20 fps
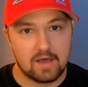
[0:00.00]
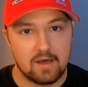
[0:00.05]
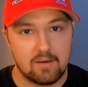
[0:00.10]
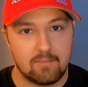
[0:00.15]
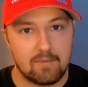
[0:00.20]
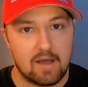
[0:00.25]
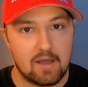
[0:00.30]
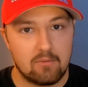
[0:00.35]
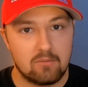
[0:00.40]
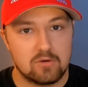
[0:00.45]

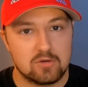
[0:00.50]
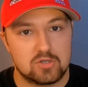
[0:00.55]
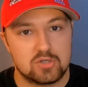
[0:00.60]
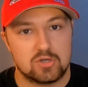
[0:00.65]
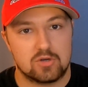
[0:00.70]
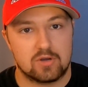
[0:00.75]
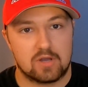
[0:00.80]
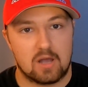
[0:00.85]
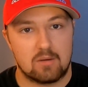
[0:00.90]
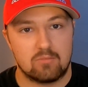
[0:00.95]
I will
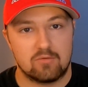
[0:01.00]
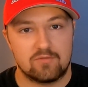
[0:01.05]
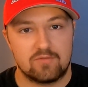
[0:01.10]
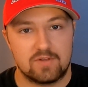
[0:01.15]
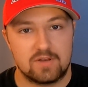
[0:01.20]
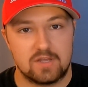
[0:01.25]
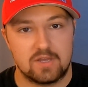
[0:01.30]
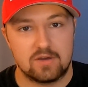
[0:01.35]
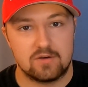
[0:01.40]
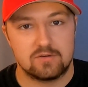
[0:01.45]
show a couple
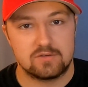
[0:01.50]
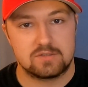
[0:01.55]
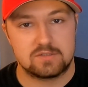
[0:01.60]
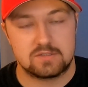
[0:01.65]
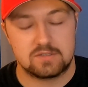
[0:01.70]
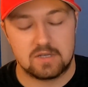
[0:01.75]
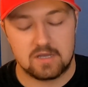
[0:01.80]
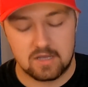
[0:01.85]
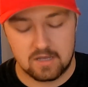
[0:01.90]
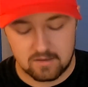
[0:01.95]

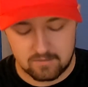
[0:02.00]
videos